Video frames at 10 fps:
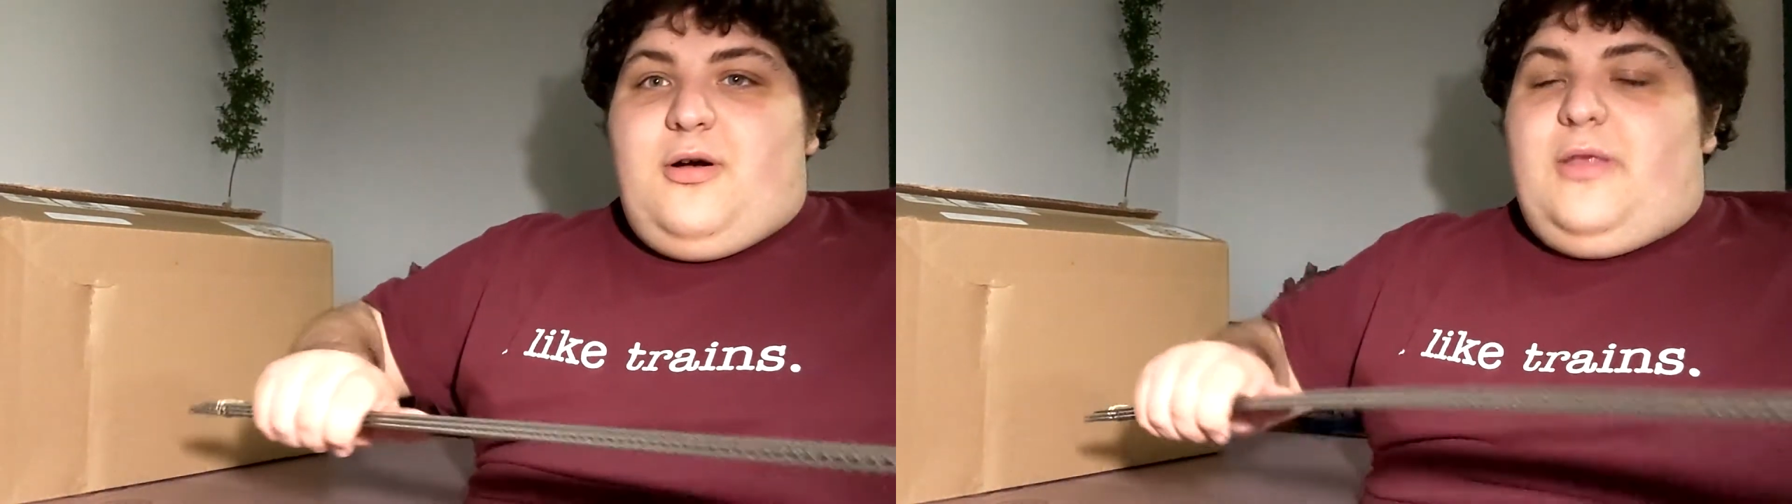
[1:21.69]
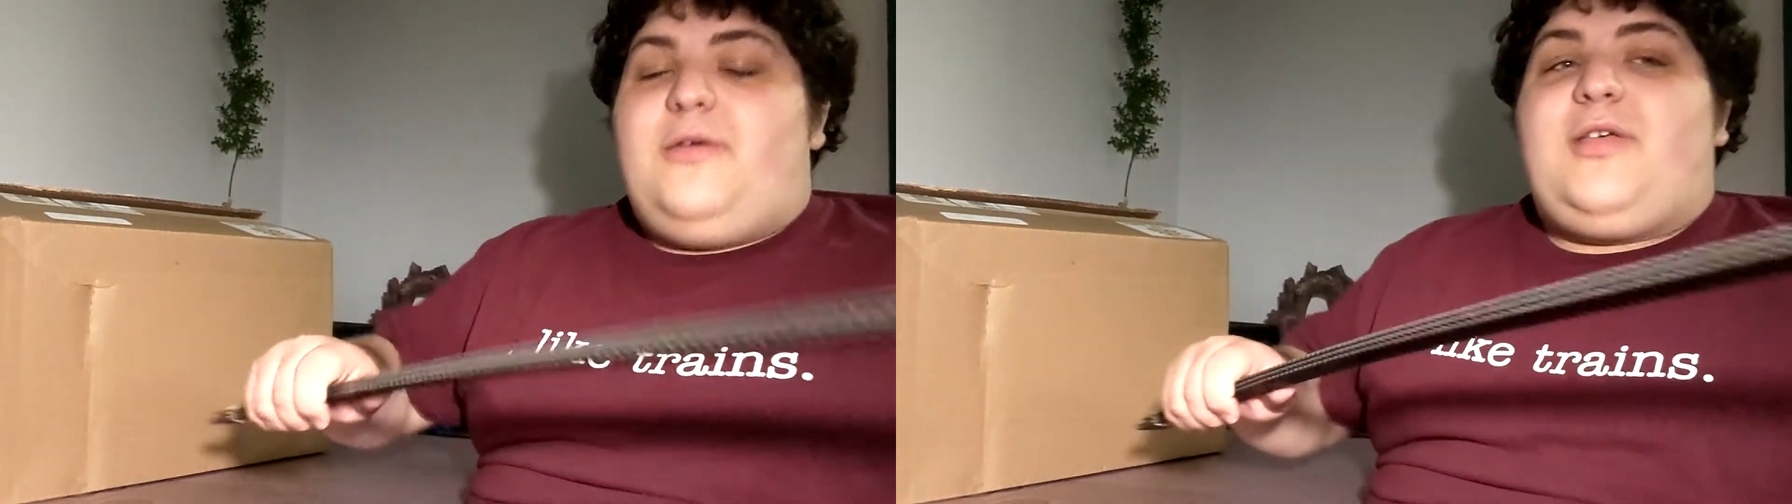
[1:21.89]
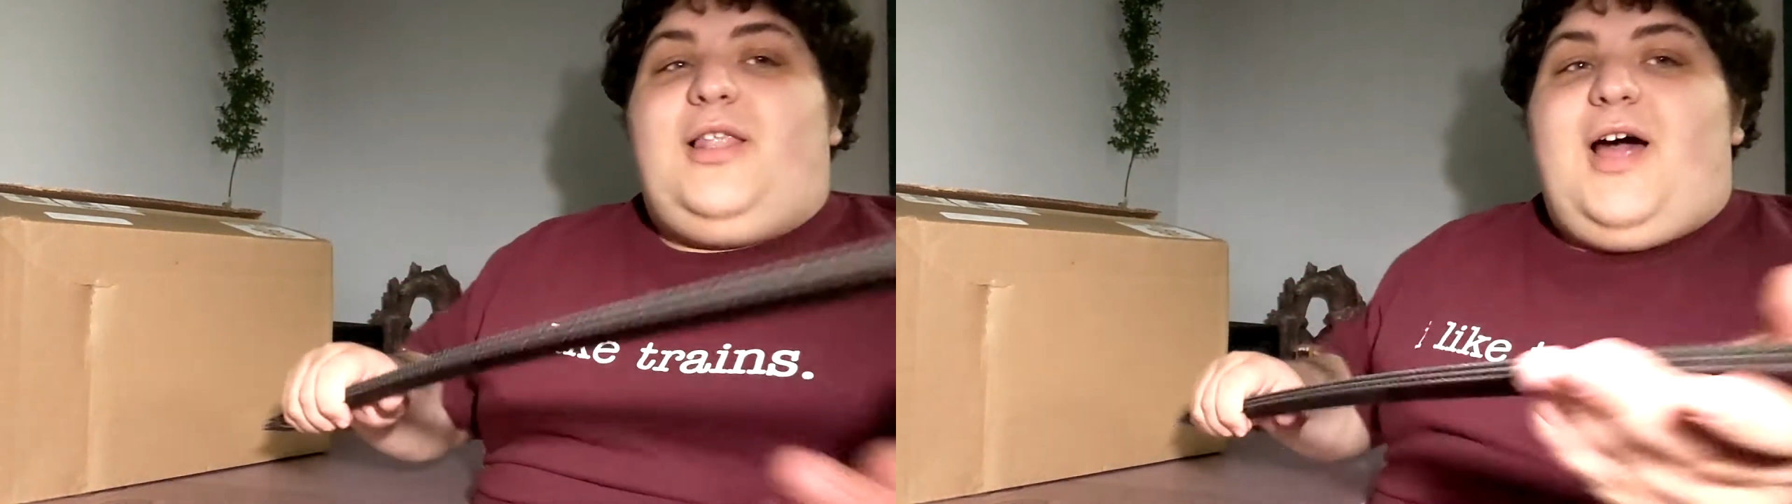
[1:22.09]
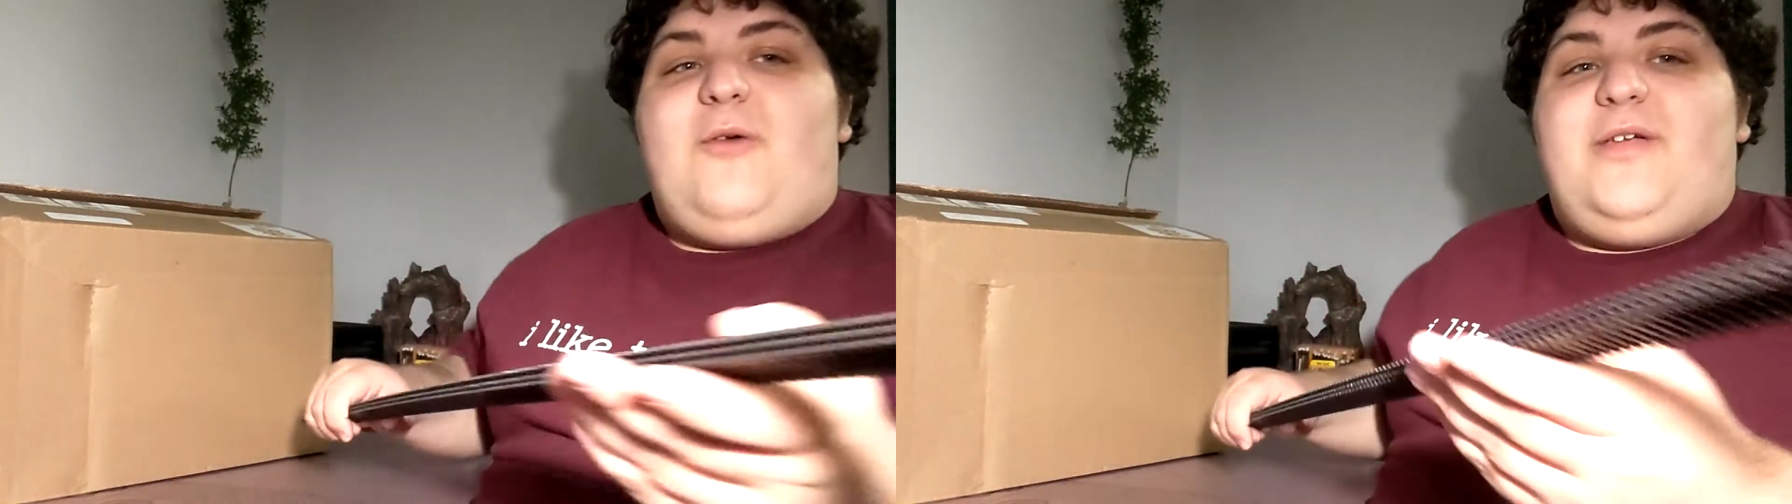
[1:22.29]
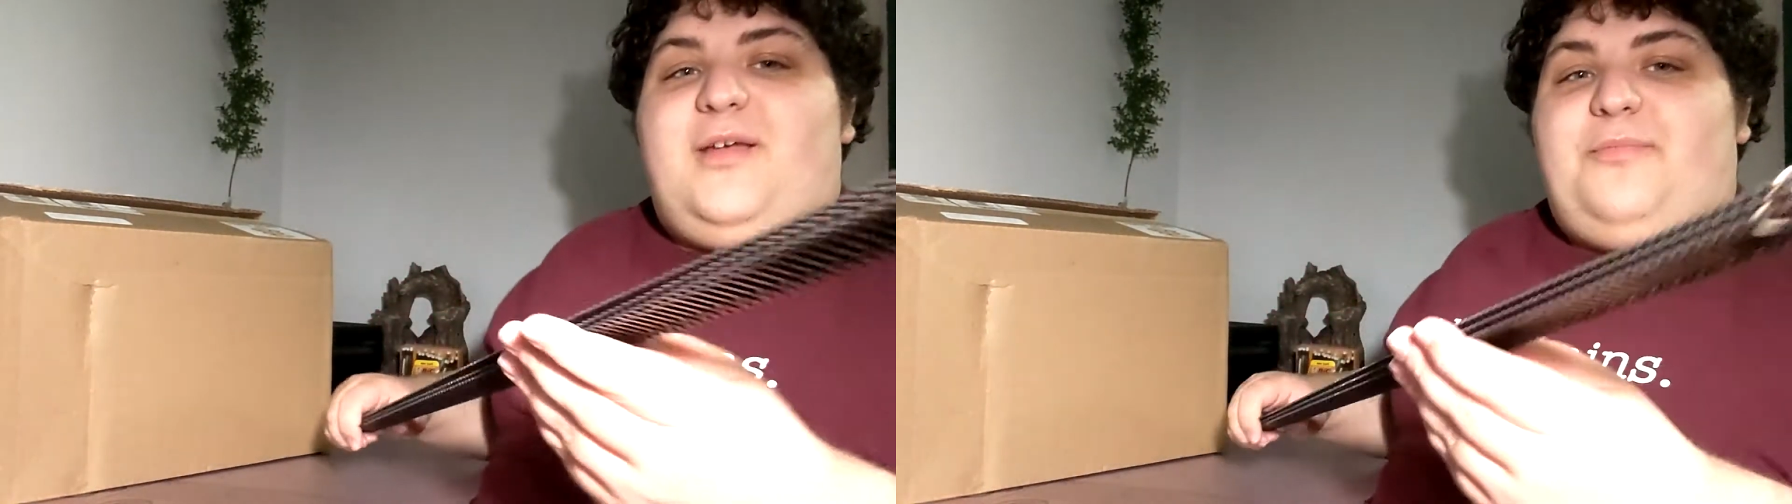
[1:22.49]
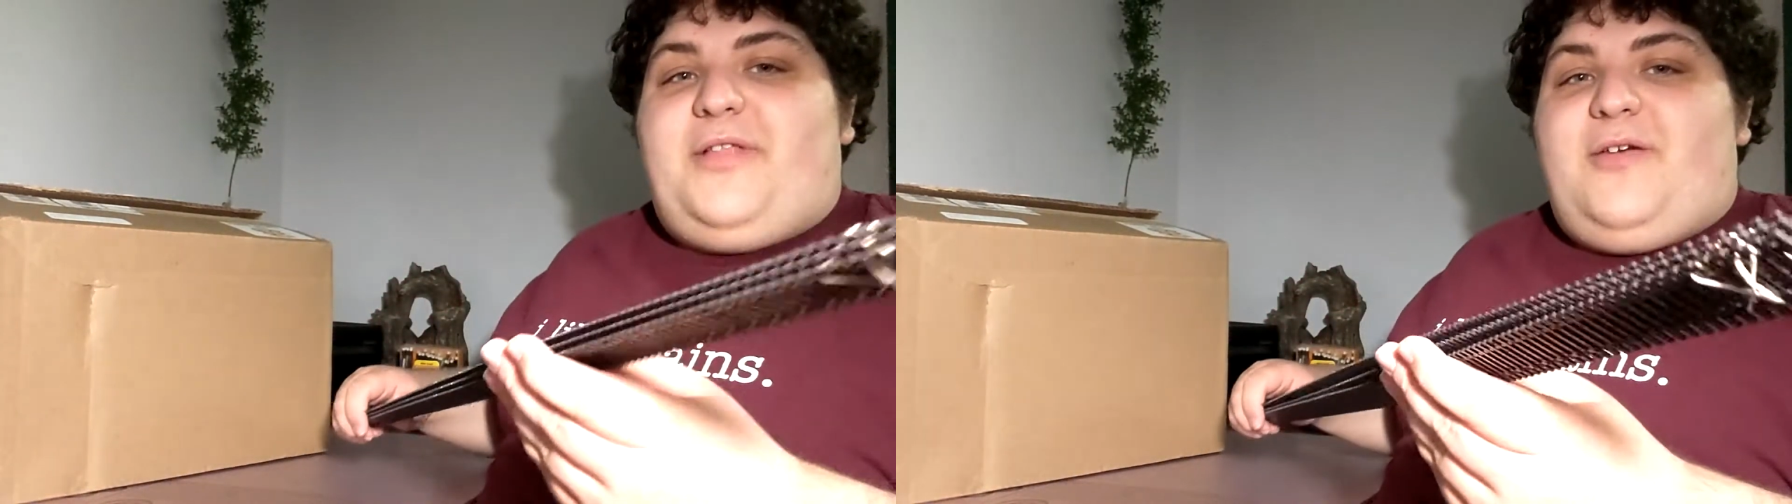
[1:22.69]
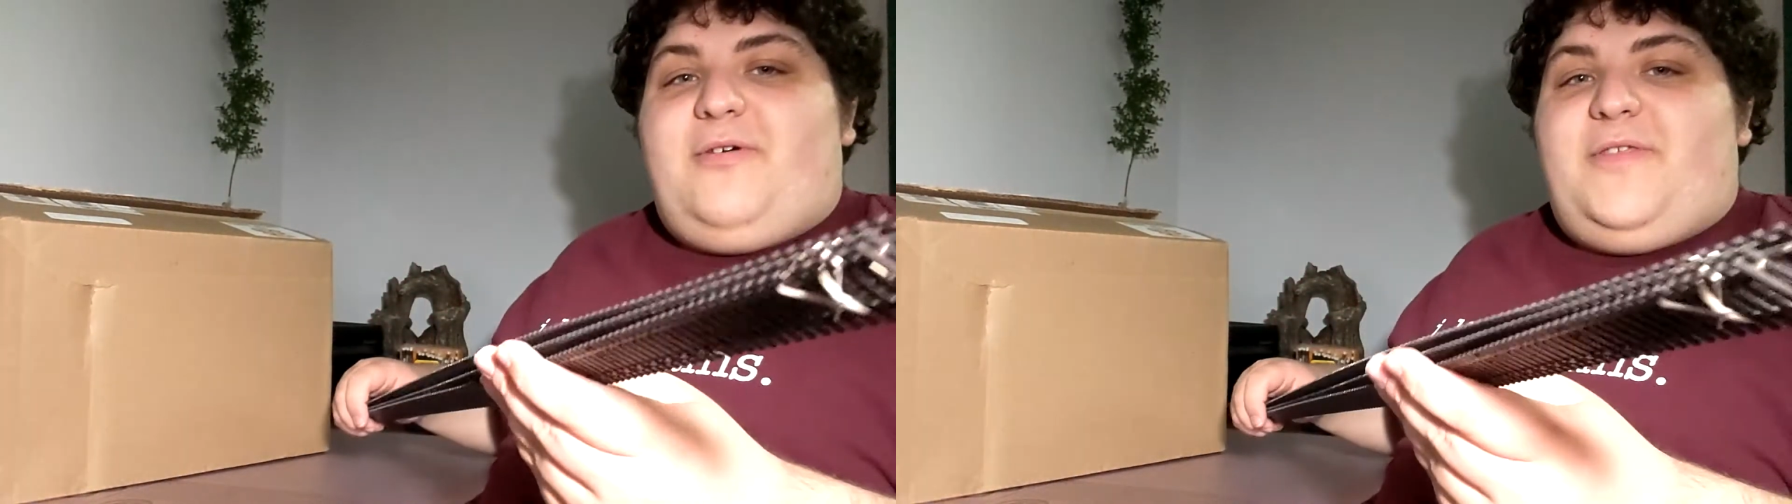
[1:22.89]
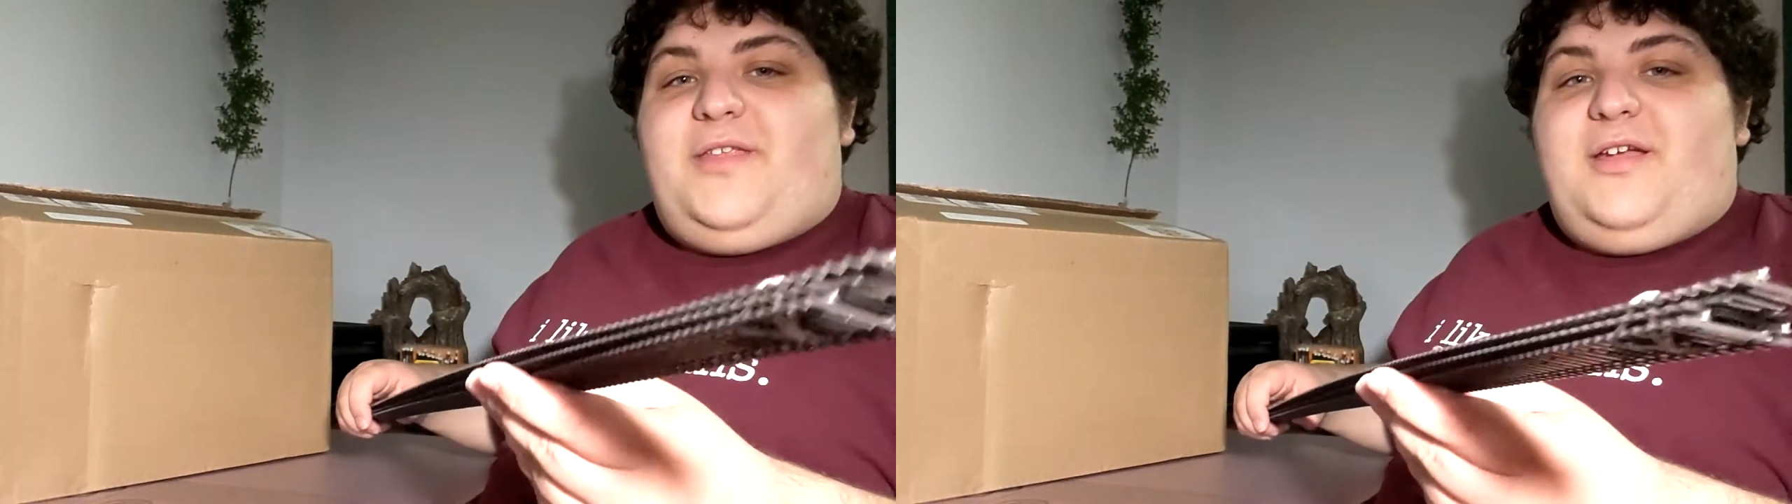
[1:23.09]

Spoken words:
oh, there's a lot we can play with in